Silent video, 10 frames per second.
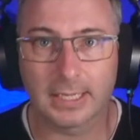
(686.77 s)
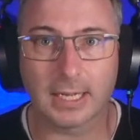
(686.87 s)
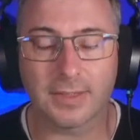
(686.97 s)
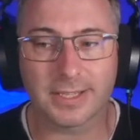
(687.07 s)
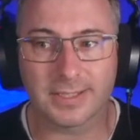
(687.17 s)

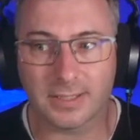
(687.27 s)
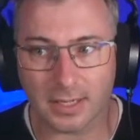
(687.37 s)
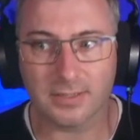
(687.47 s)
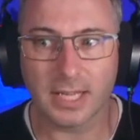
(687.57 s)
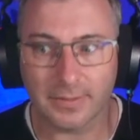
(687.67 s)
This
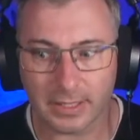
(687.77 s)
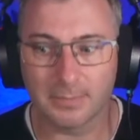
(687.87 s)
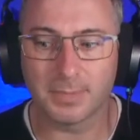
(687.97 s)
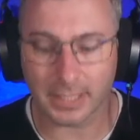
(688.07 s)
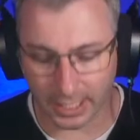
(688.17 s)
does have
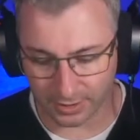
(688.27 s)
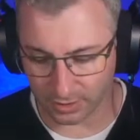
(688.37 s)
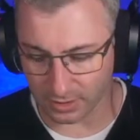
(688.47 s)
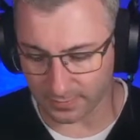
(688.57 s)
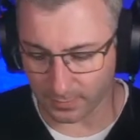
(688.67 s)

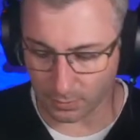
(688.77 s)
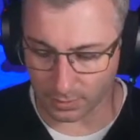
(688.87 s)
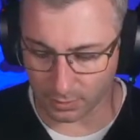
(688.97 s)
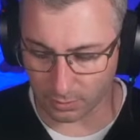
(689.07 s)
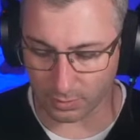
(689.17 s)
implications for
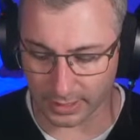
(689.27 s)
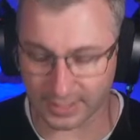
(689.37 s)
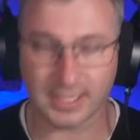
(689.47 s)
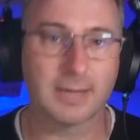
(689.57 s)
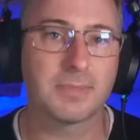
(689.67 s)
your
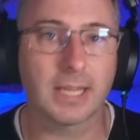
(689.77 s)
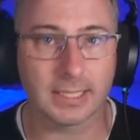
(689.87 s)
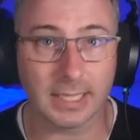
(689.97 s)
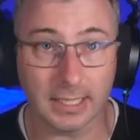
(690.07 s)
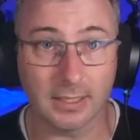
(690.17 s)
exam
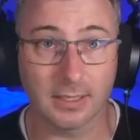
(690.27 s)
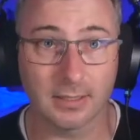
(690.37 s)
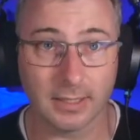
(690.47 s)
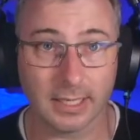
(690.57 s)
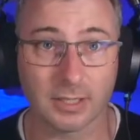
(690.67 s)
technique,
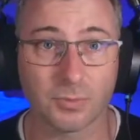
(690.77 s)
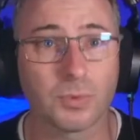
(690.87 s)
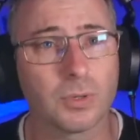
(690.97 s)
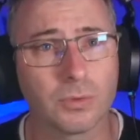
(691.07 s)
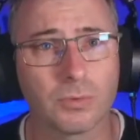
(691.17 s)
and
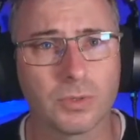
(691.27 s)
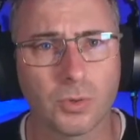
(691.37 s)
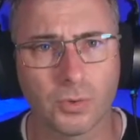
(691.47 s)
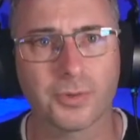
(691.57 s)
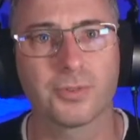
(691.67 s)
we'll
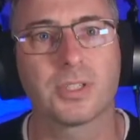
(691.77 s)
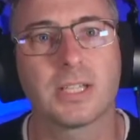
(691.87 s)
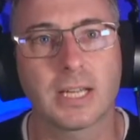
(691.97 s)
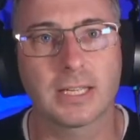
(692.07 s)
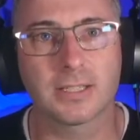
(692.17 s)
talk through
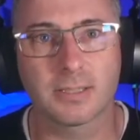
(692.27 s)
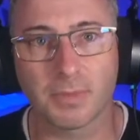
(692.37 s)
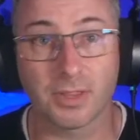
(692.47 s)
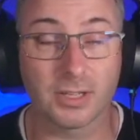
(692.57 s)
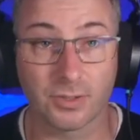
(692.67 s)
today some of the
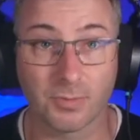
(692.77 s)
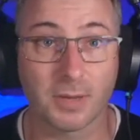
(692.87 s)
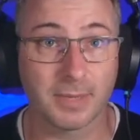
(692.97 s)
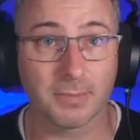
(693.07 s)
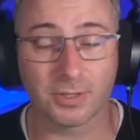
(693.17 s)
things you might
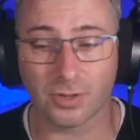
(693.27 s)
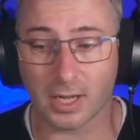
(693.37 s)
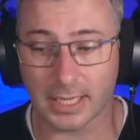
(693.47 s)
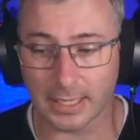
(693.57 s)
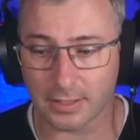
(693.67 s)
be able to try
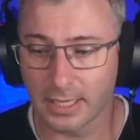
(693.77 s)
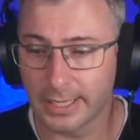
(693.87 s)
out.